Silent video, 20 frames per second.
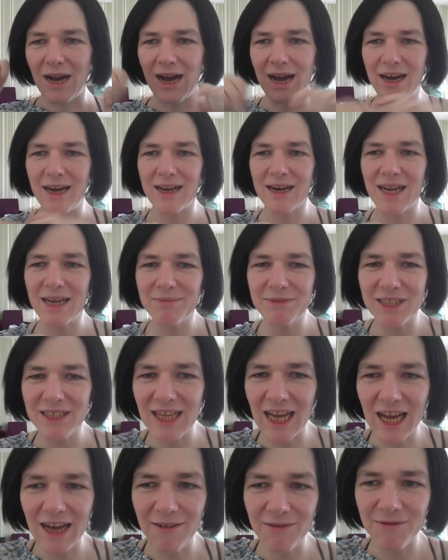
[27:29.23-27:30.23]
ARM
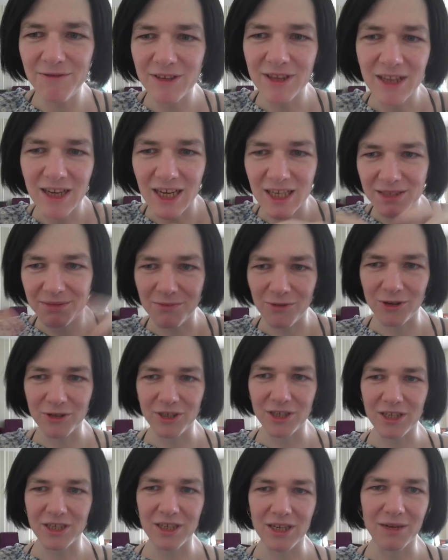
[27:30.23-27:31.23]
stuff. It has
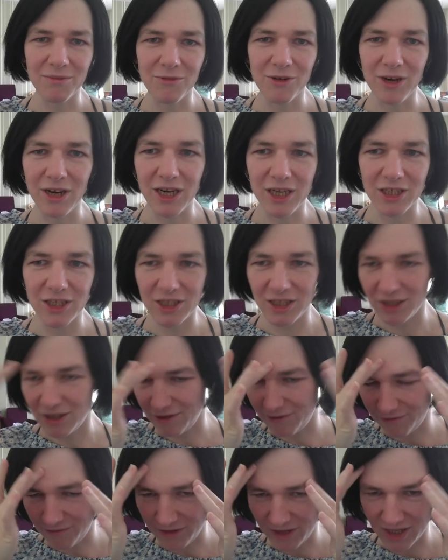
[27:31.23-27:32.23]
modern
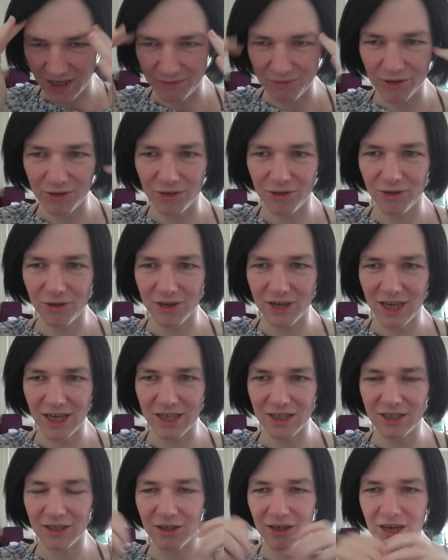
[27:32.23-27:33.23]
emulation firms, so you
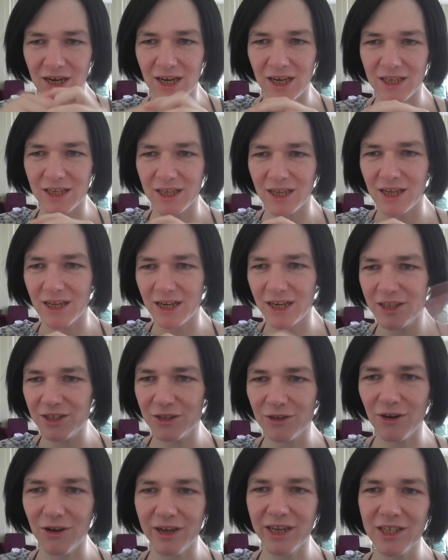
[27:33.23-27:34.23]
can run
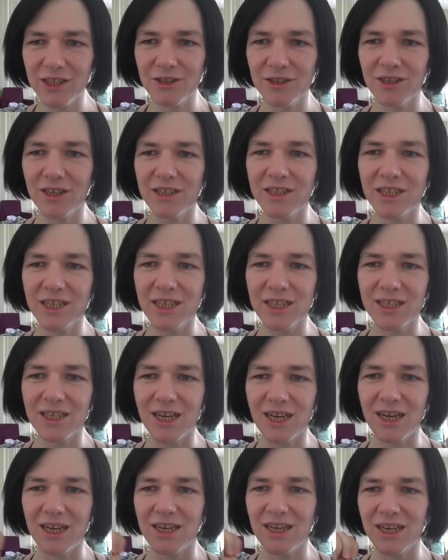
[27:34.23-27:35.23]
RISC-OS on it
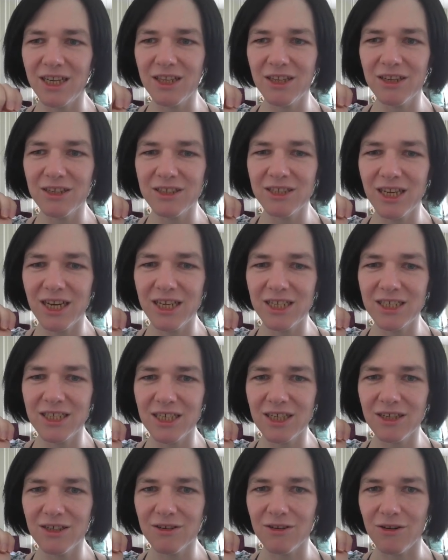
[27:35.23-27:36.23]
on Linux, I
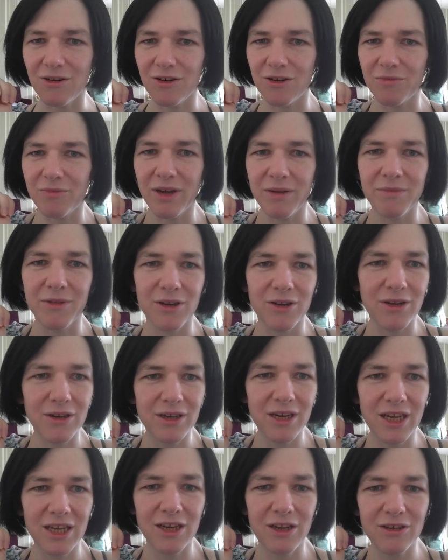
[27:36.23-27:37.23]
think, or maybe
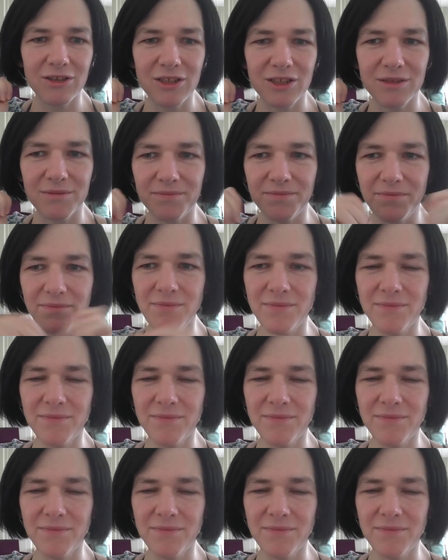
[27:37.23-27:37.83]
not Linux.